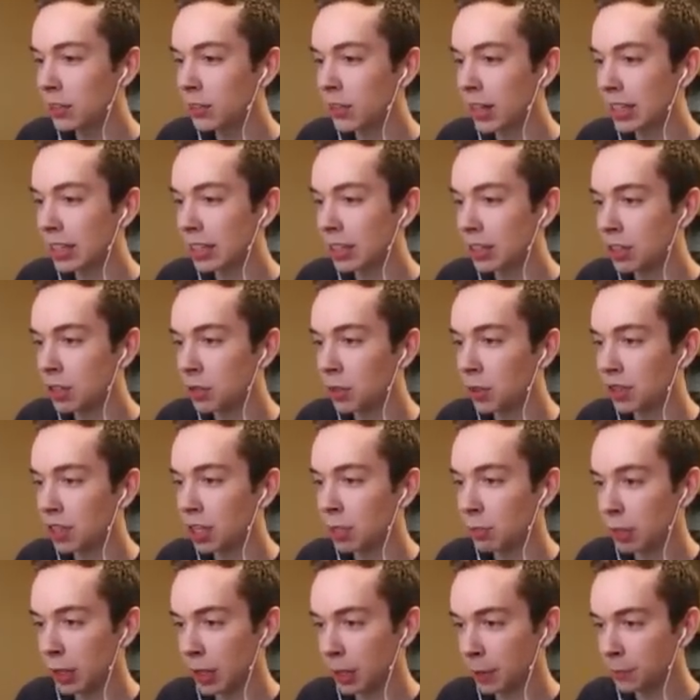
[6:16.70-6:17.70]
advantage.
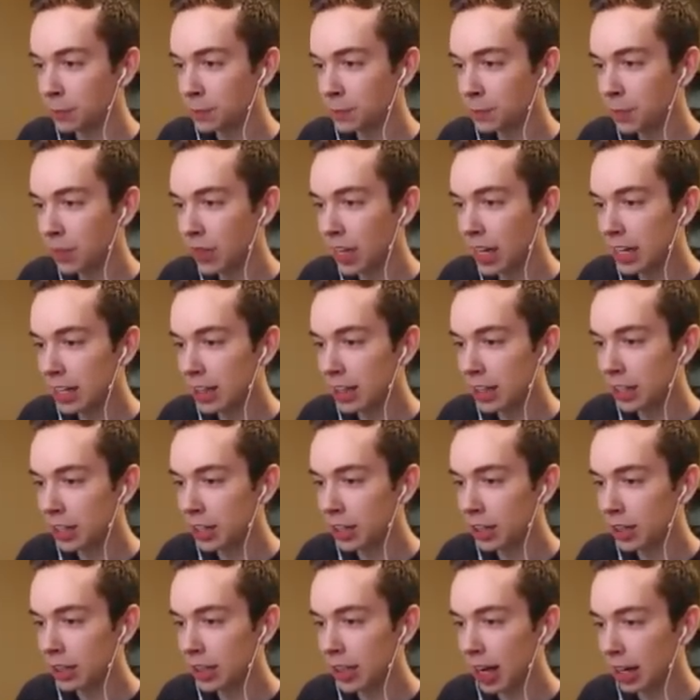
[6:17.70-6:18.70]
What's up here? Anything
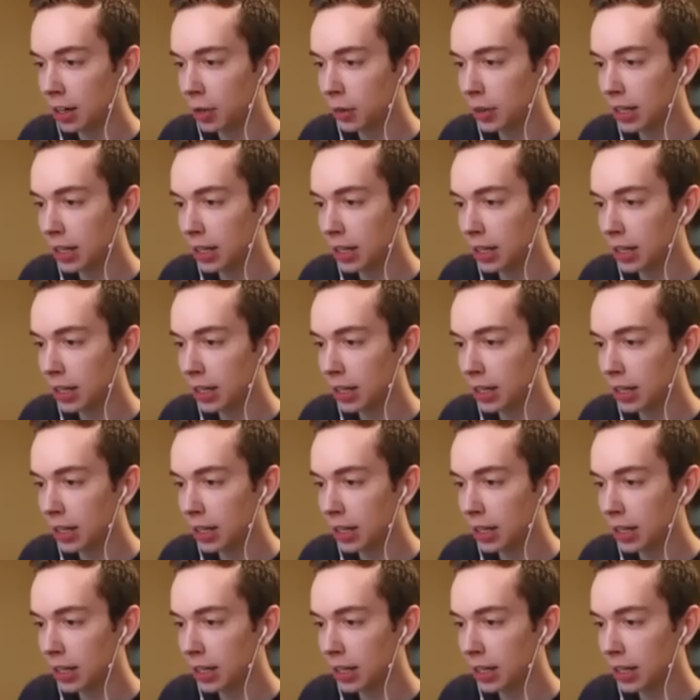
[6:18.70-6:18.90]
good? I